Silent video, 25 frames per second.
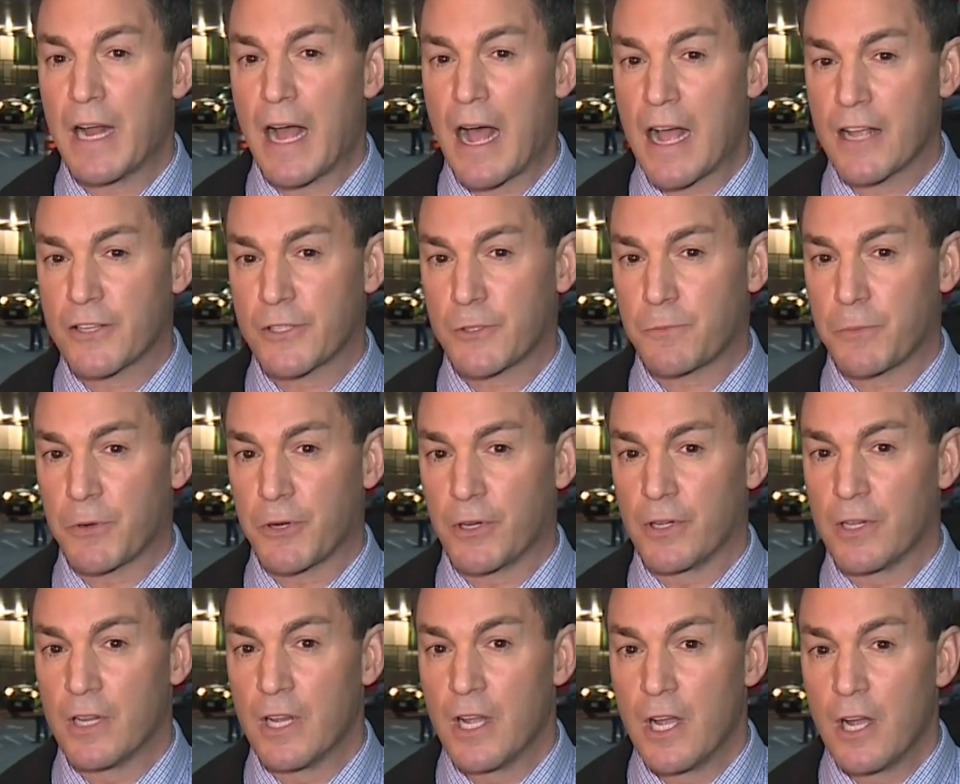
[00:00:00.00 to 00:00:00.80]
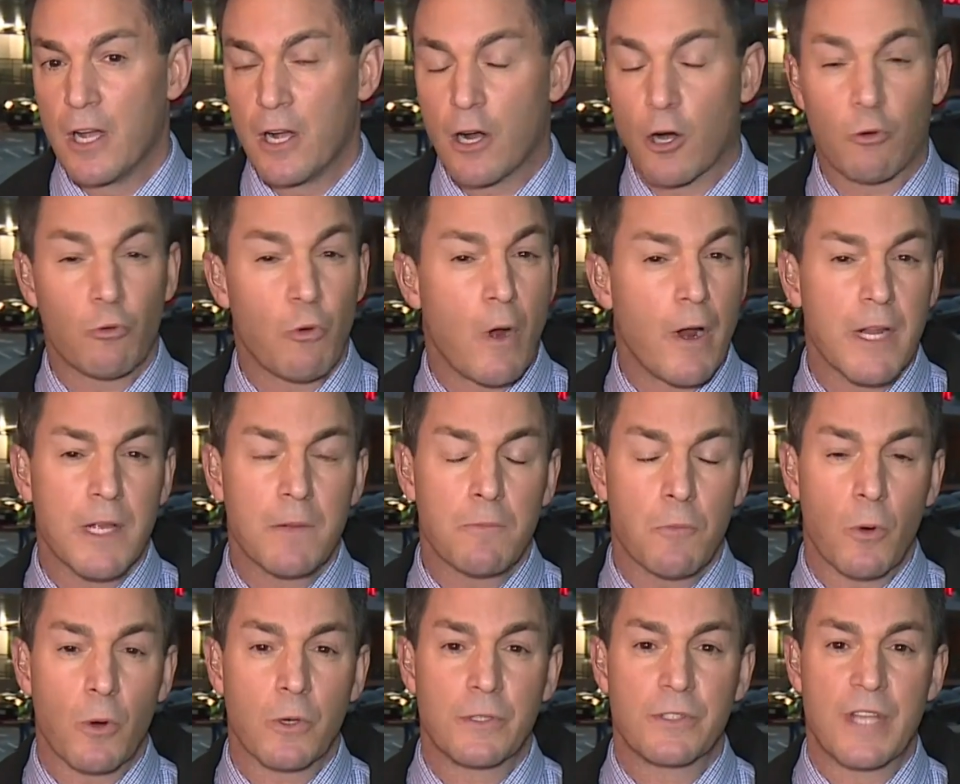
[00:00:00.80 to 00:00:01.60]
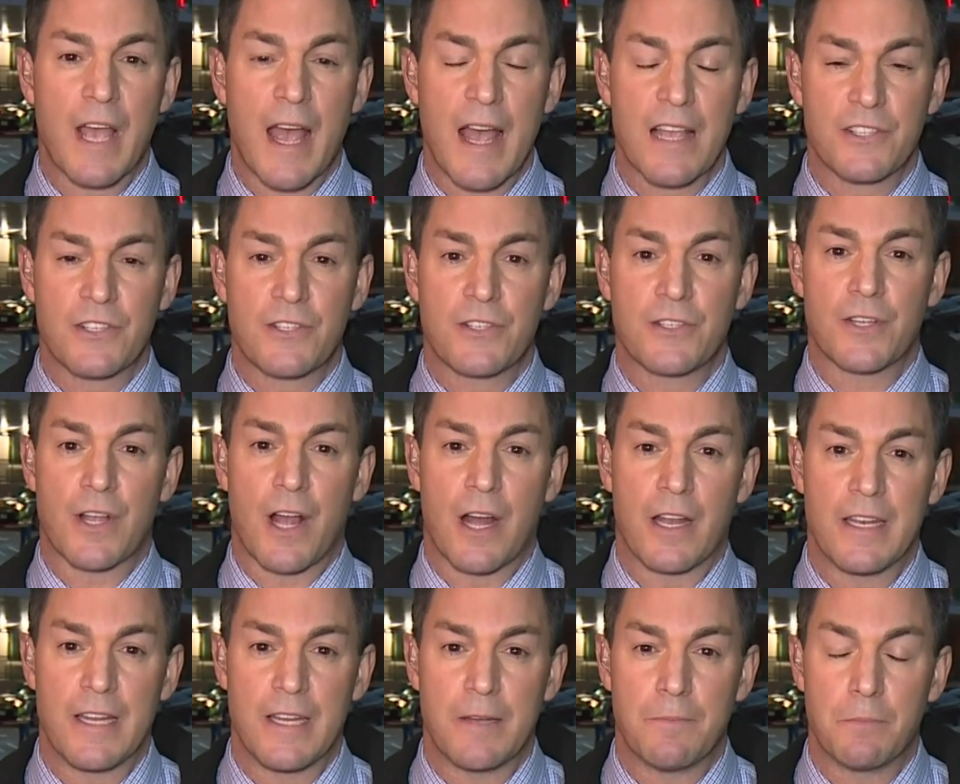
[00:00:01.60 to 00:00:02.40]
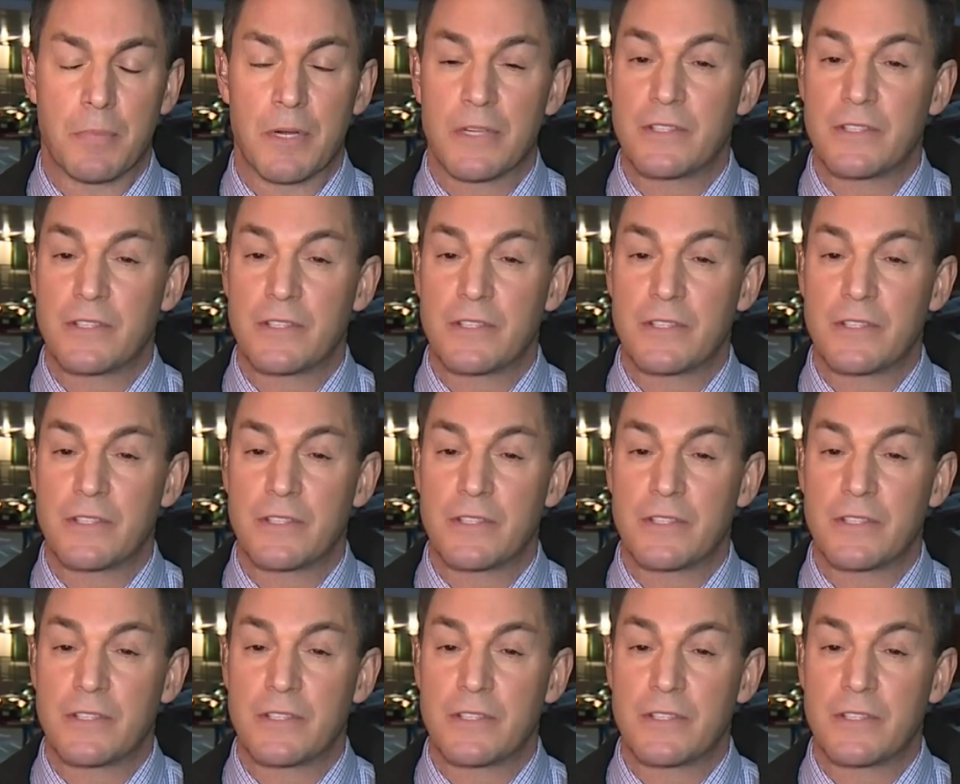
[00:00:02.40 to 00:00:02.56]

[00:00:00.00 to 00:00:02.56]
Hospital are running more tests on him,